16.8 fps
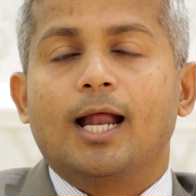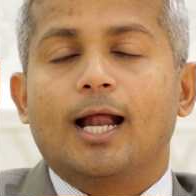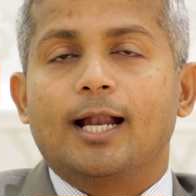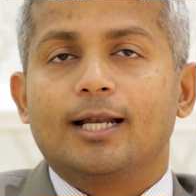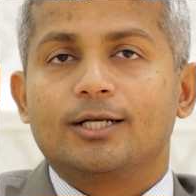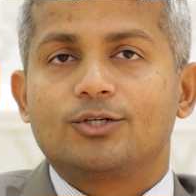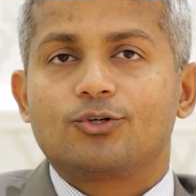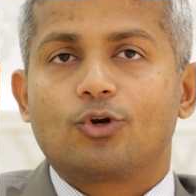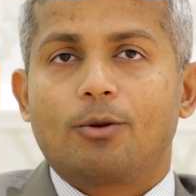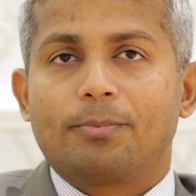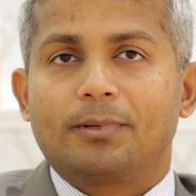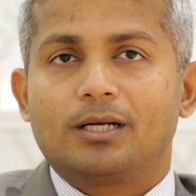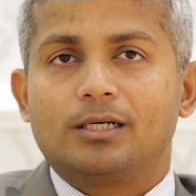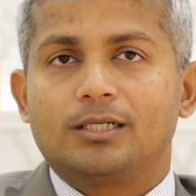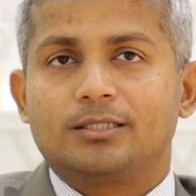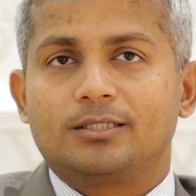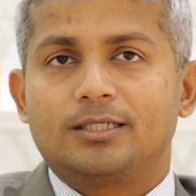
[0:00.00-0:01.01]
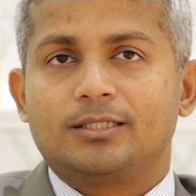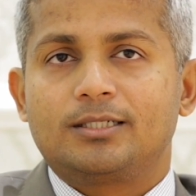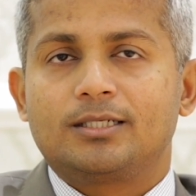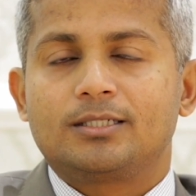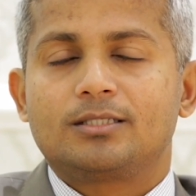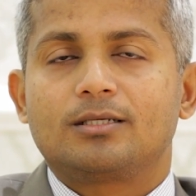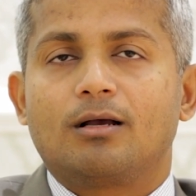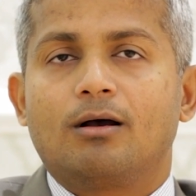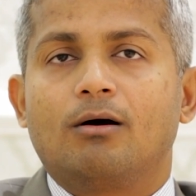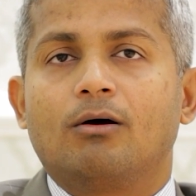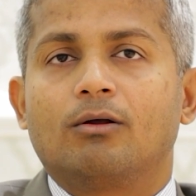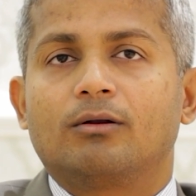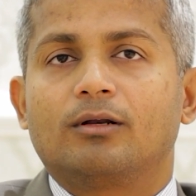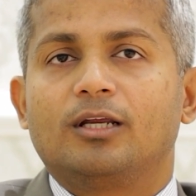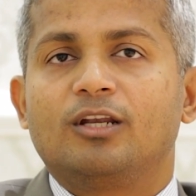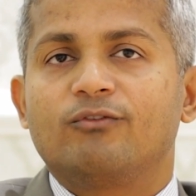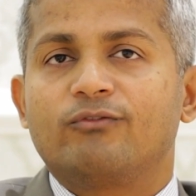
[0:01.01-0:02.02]
and tropical diseases are
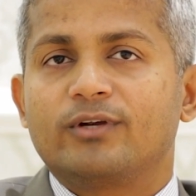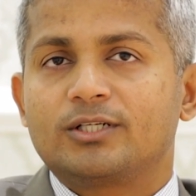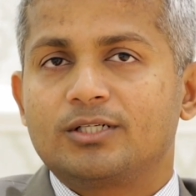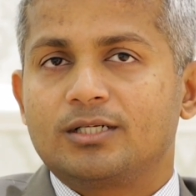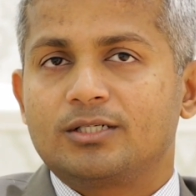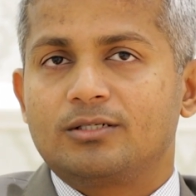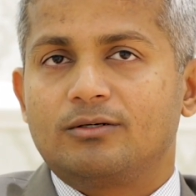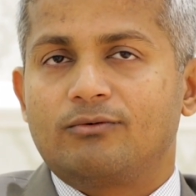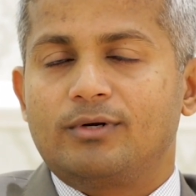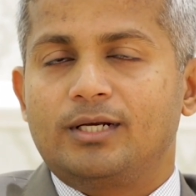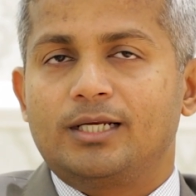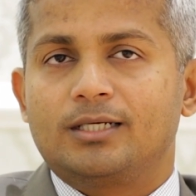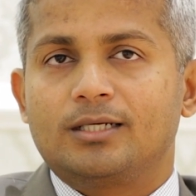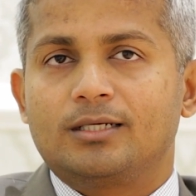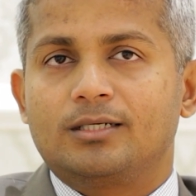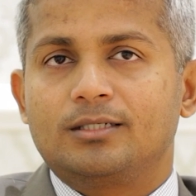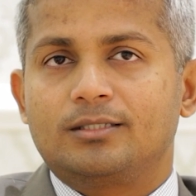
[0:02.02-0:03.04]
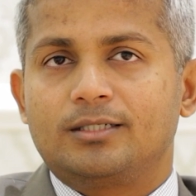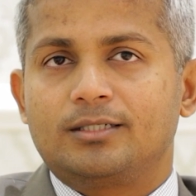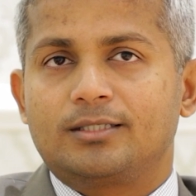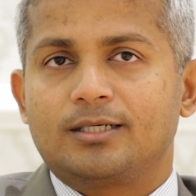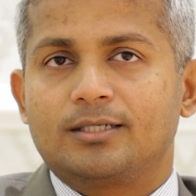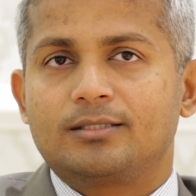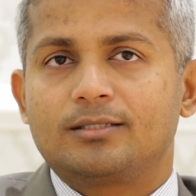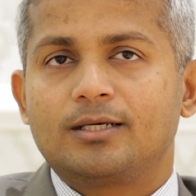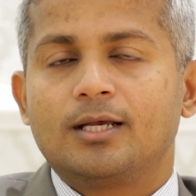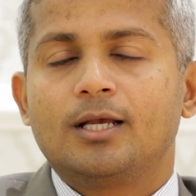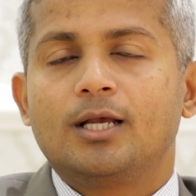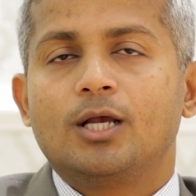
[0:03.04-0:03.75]
infectious related diseases